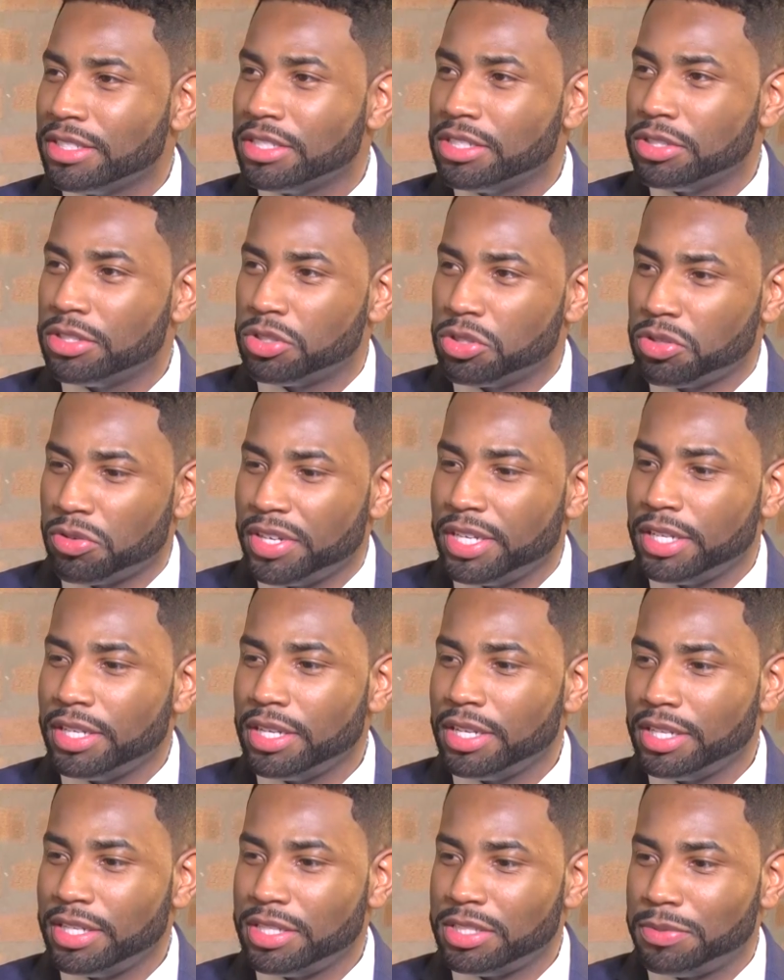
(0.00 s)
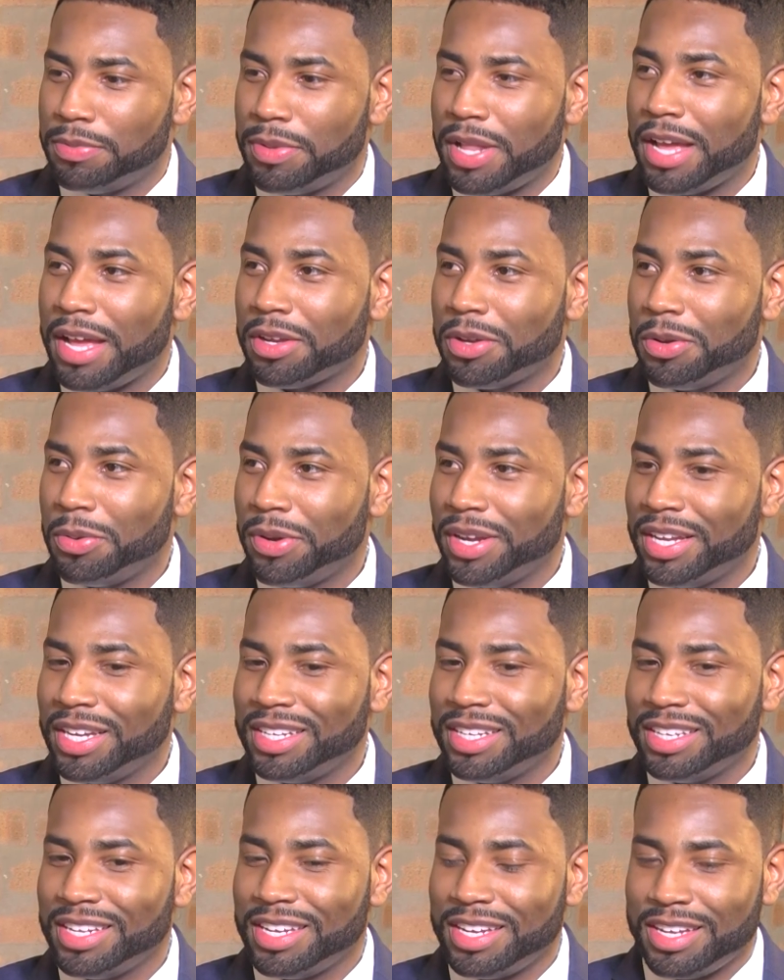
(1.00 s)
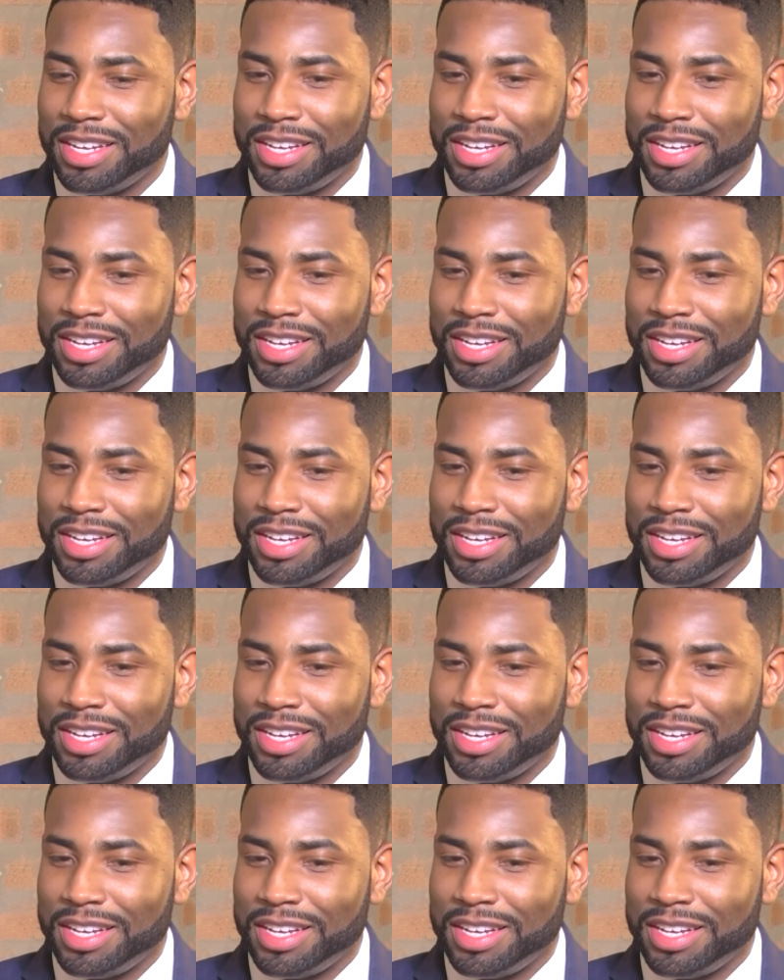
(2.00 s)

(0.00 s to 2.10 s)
should treat his black queen,